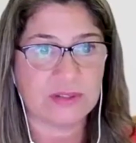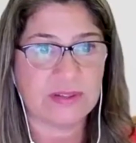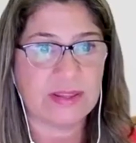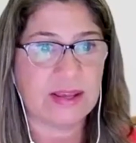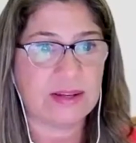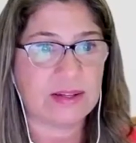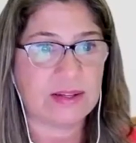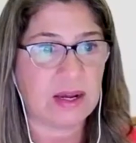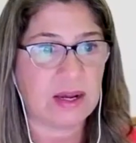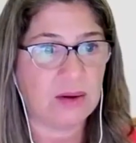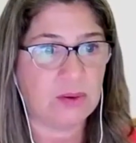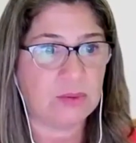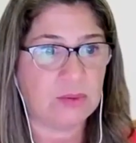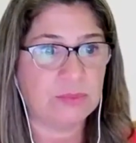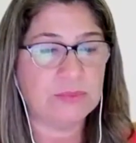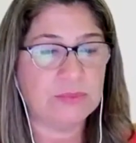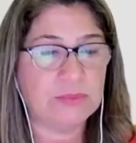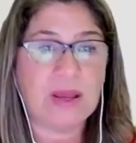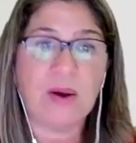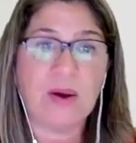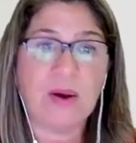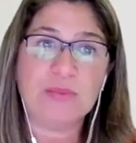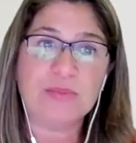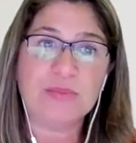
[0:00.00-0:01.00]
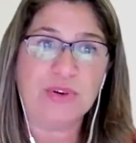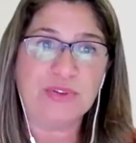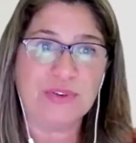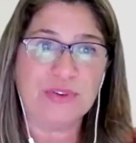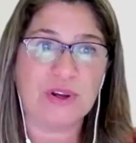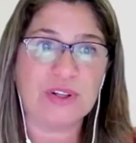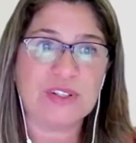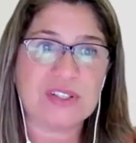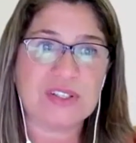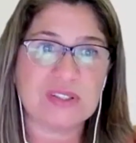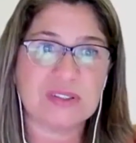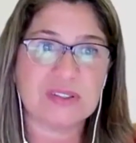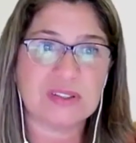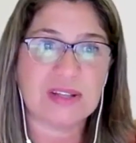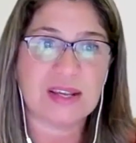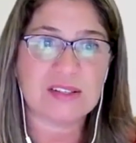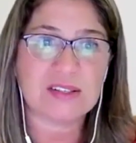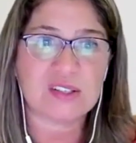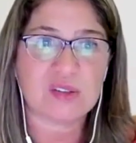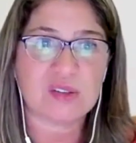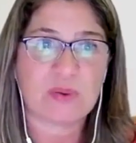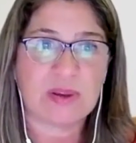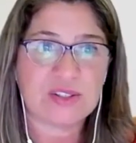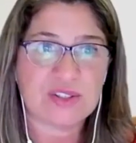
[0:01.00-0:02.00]
that, I'll move on to the
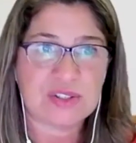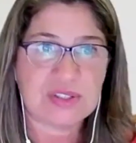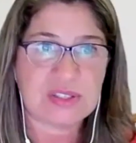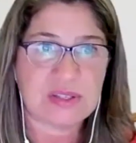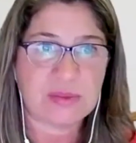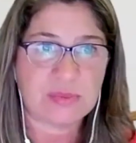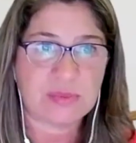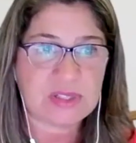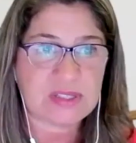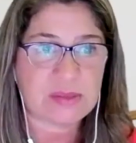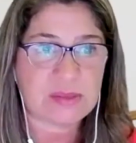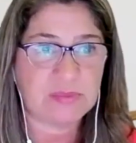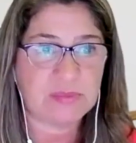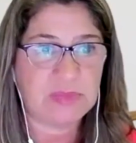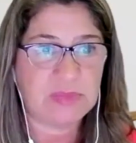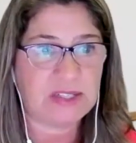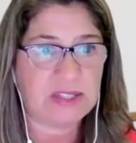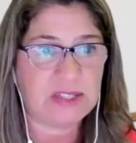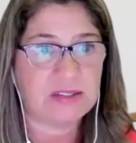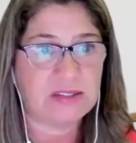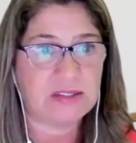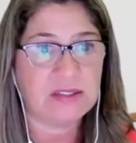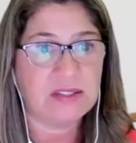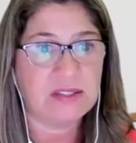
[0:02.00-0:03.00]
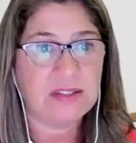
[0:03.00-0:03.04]
next questions that were submitted.